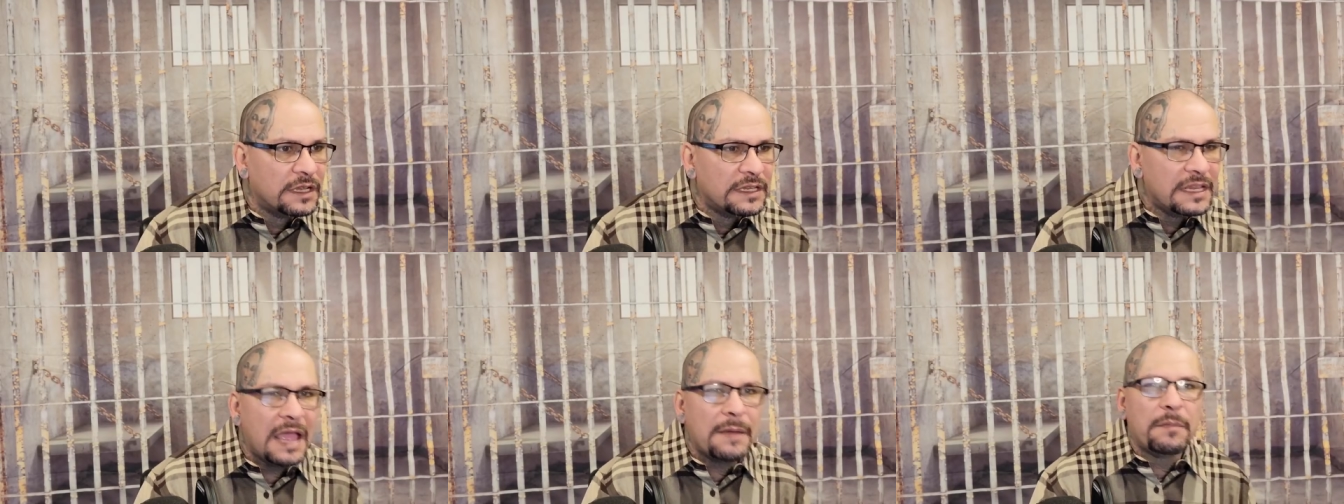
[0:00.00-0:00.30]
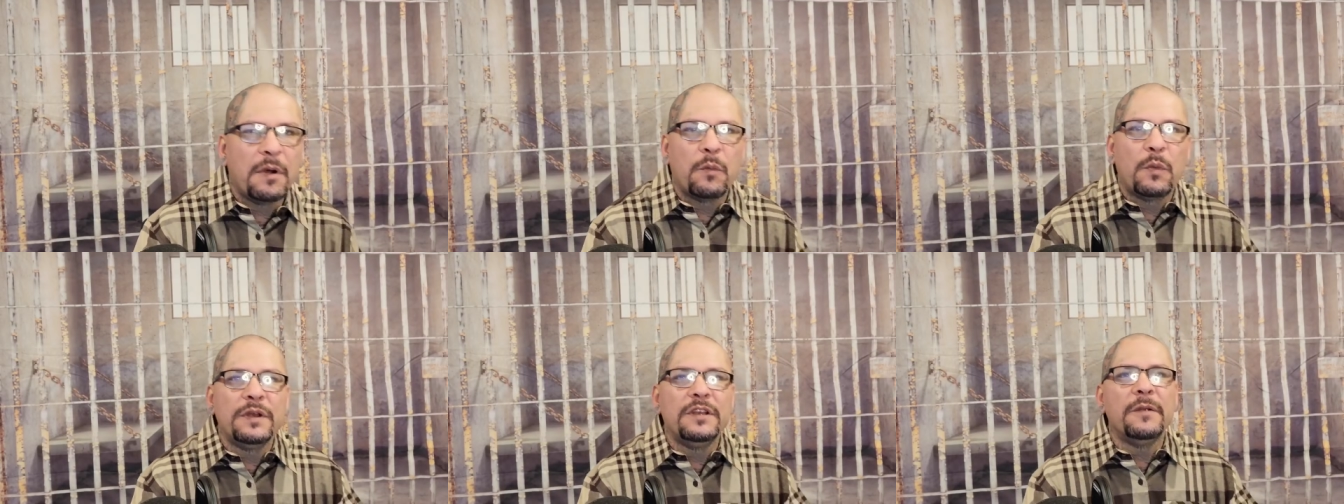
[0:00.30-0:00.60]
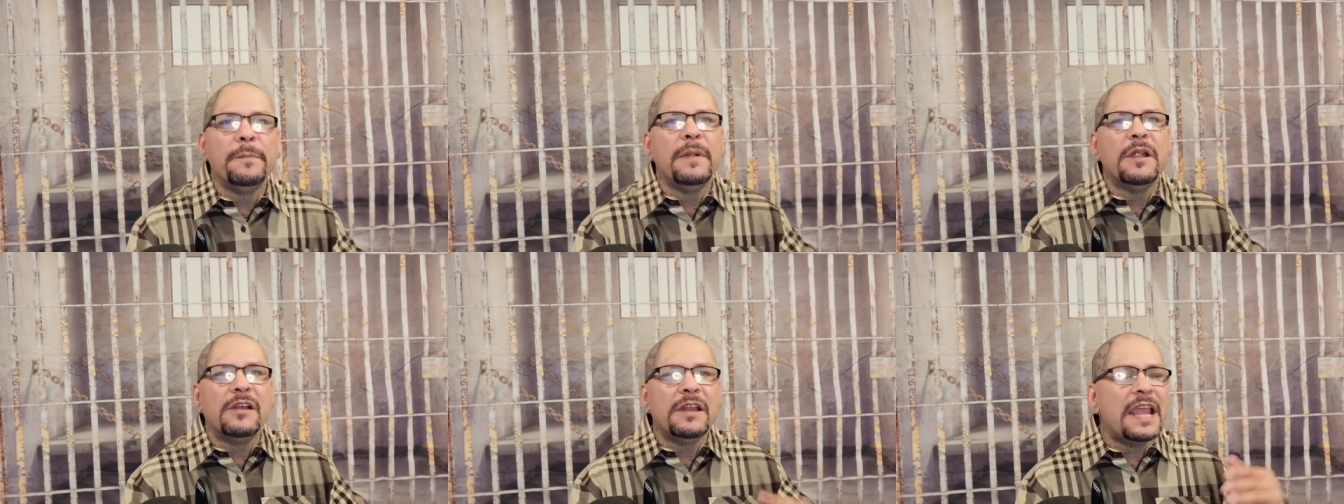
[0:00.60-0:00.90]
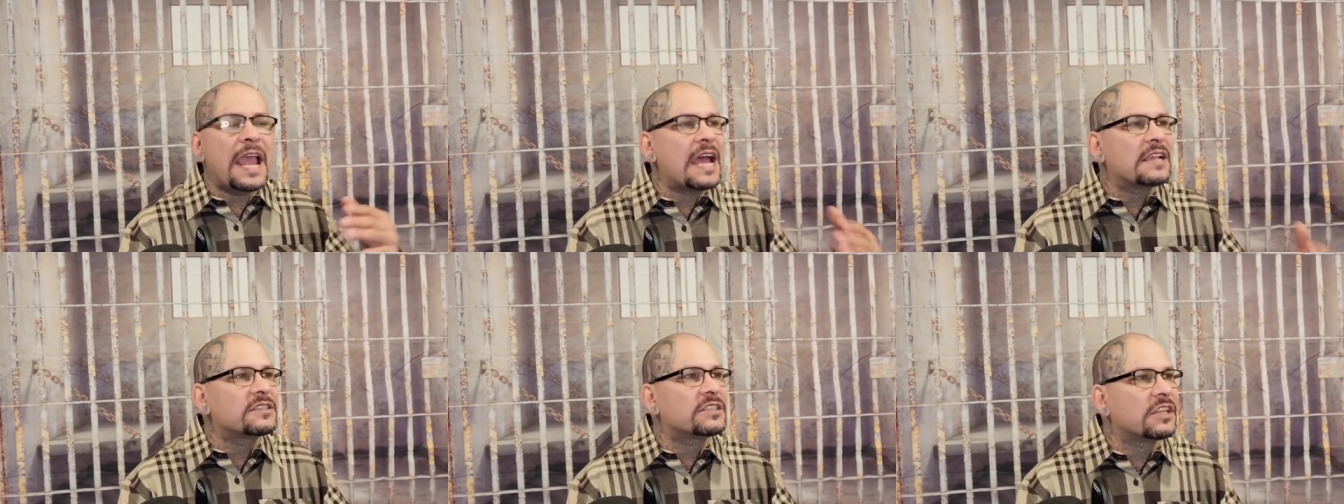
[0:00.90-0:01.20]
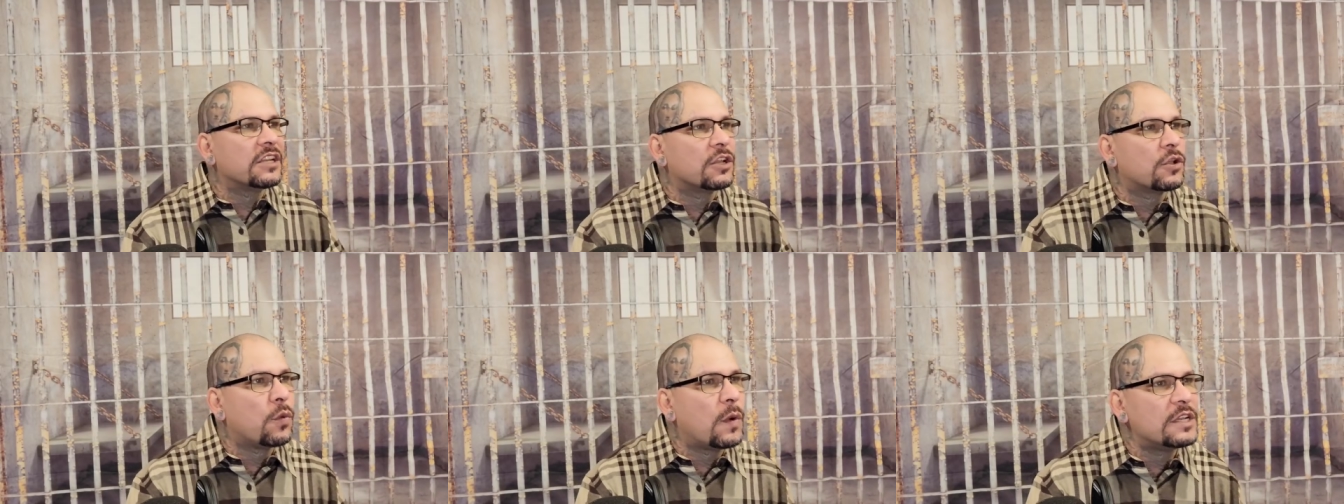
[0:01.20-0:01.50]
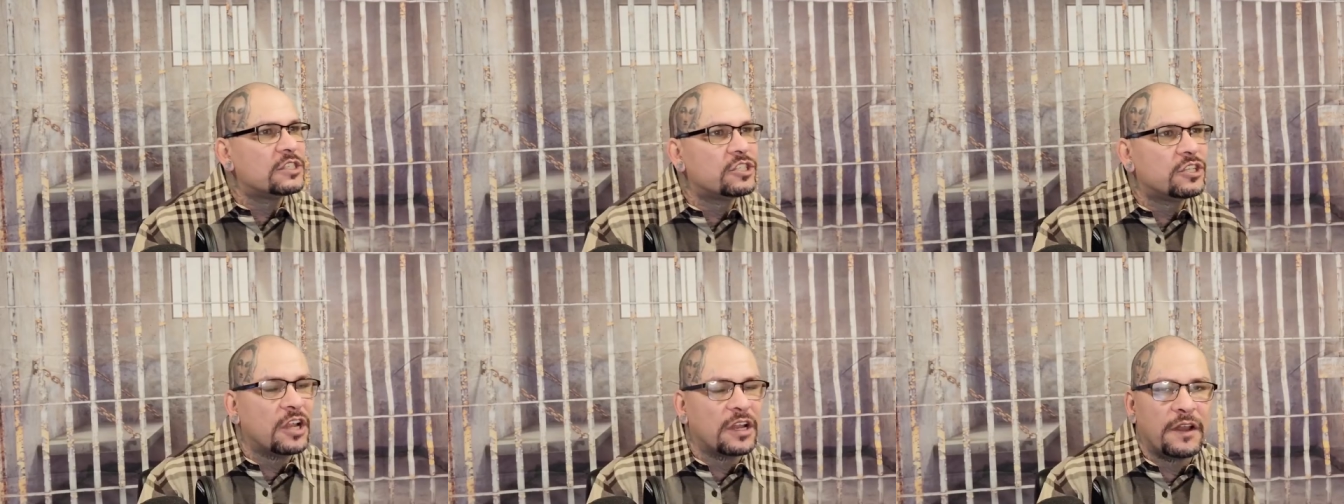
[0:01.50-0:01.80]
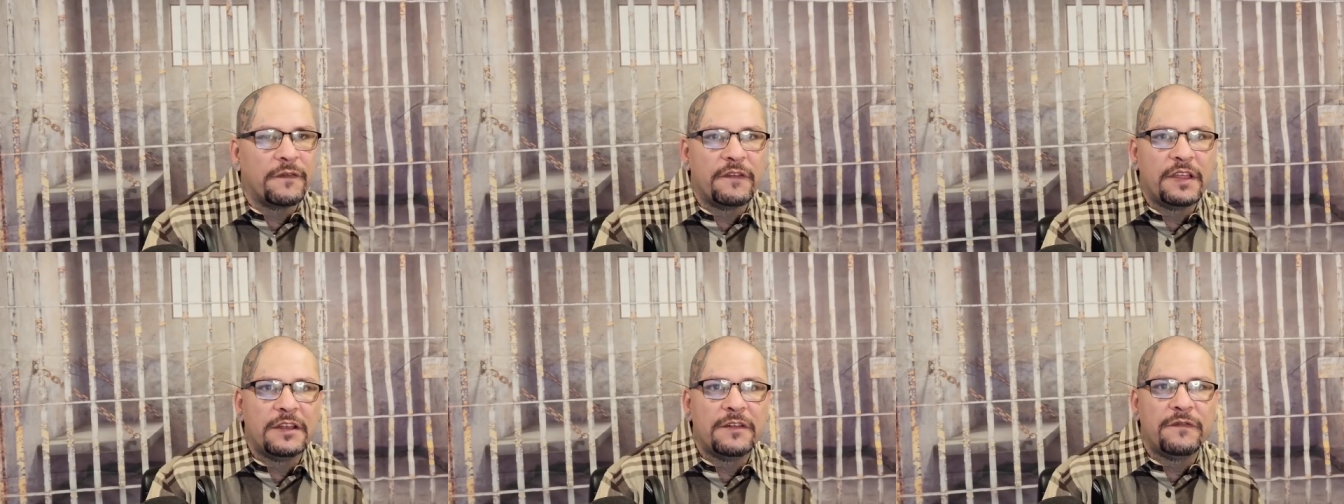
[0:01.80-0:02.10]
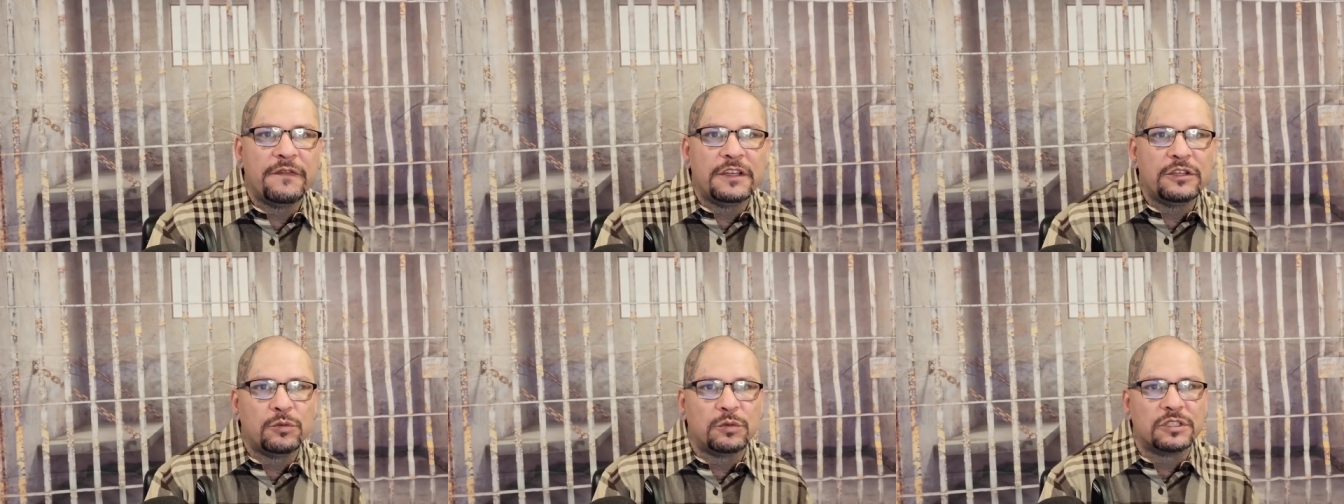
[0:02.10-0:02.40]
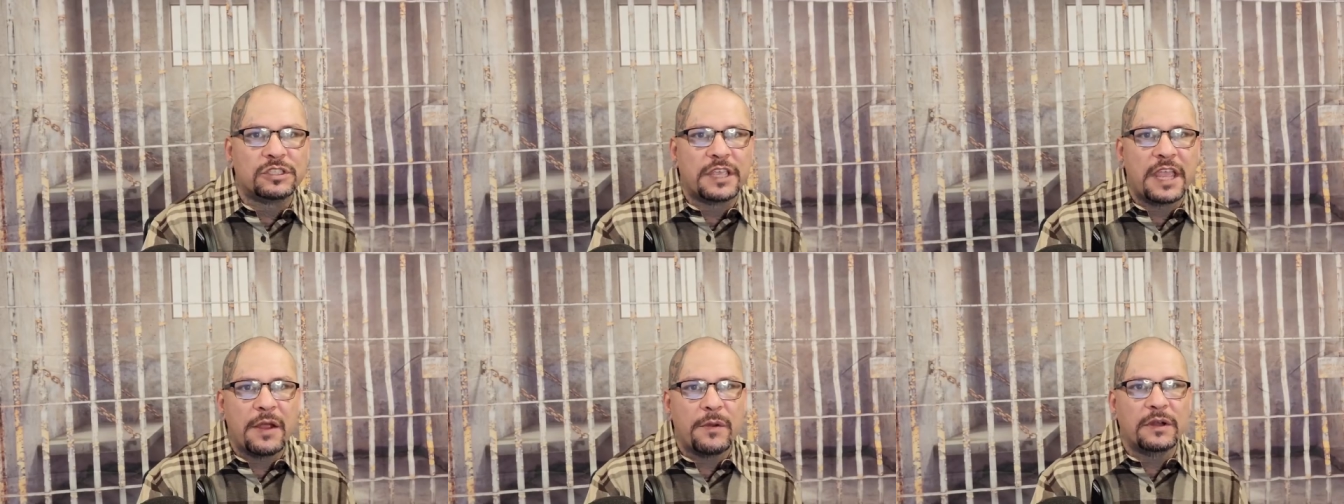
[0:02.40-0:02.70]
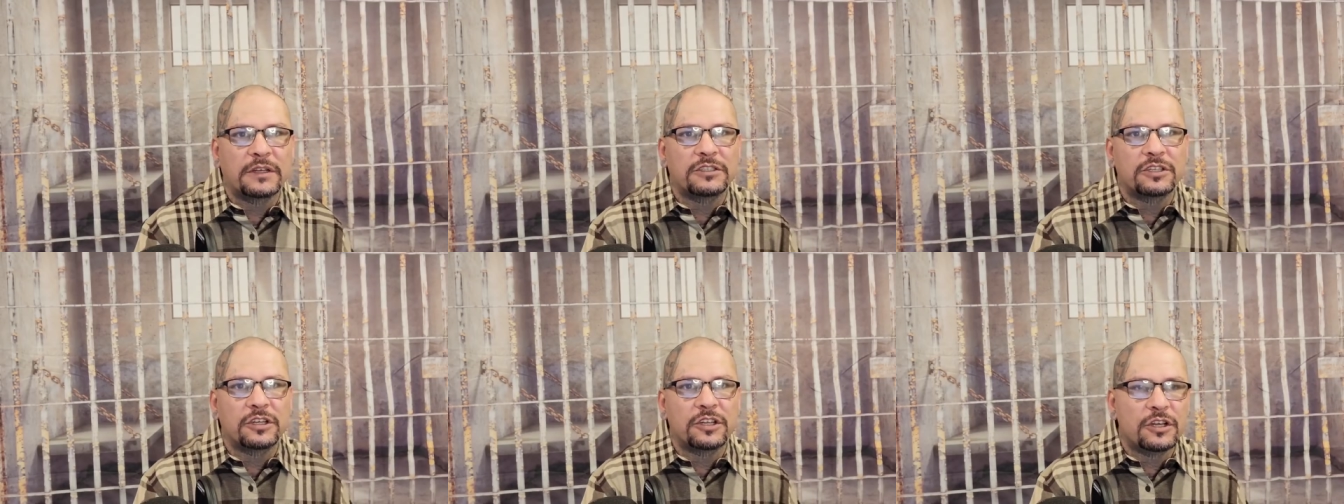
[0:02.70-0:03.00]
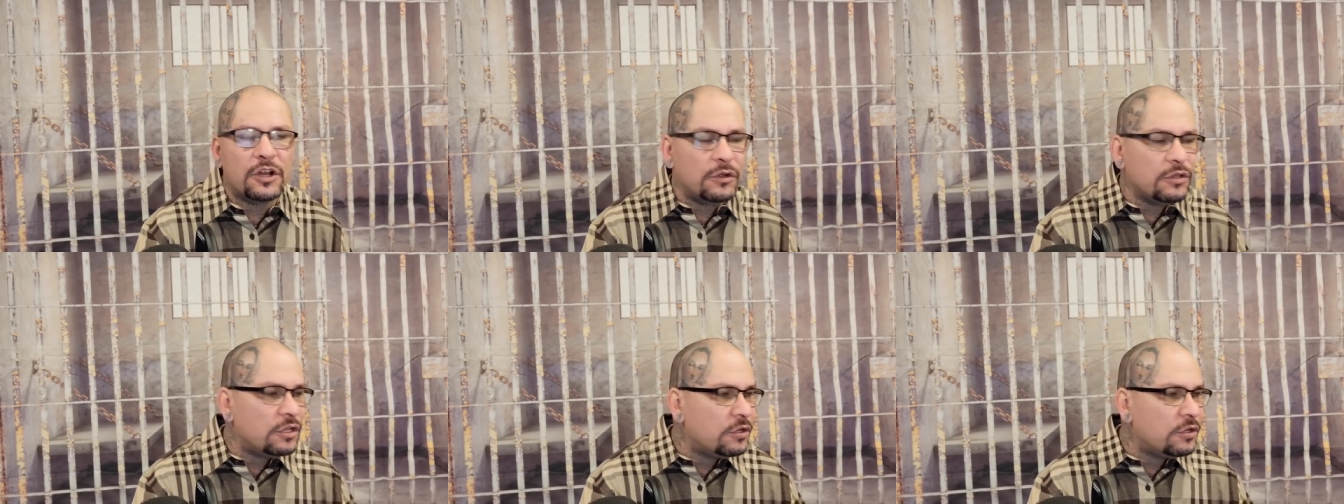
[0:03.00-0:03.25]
Yeah, but when you're merely asking a question on an individual's character, you know,